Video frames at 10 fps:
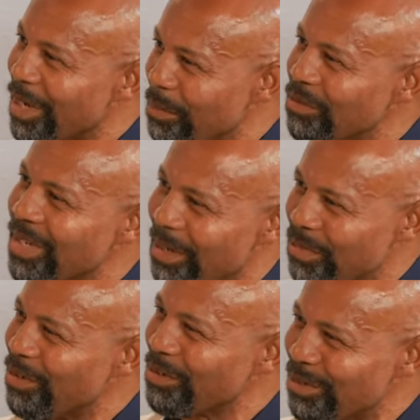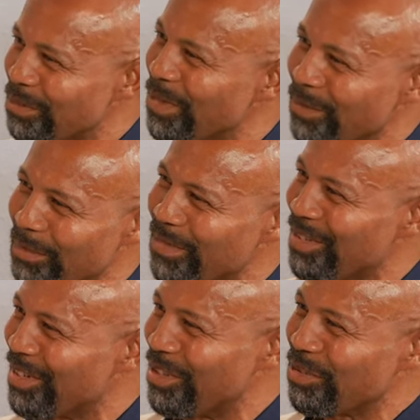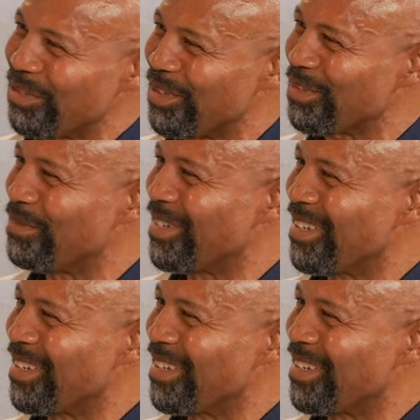absurdism and representationalism?